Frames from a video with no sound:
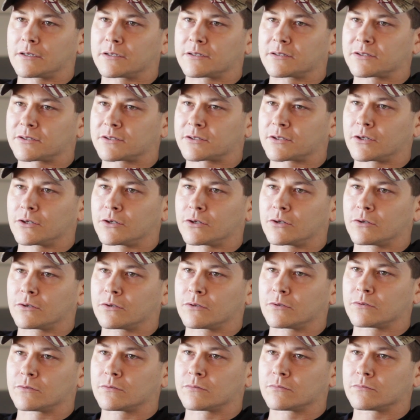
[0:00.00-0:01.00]

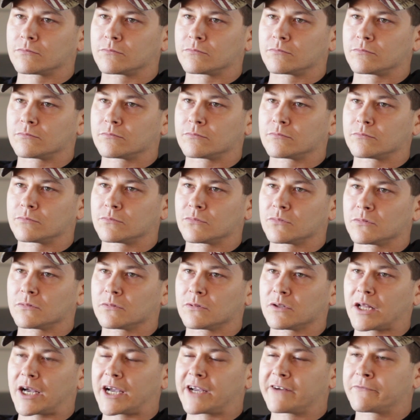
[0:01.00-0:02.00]
So
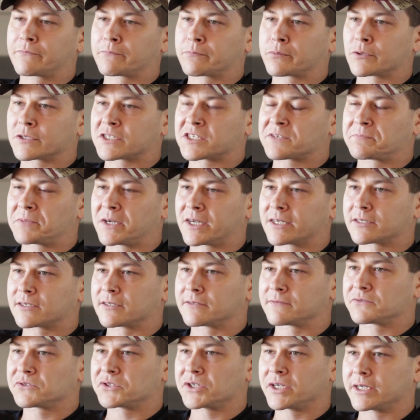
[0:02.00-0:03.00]
life
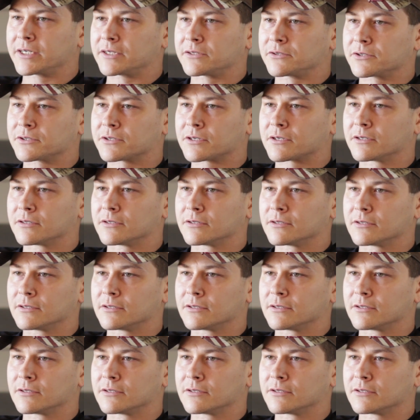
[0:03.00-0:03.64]
perspective changed.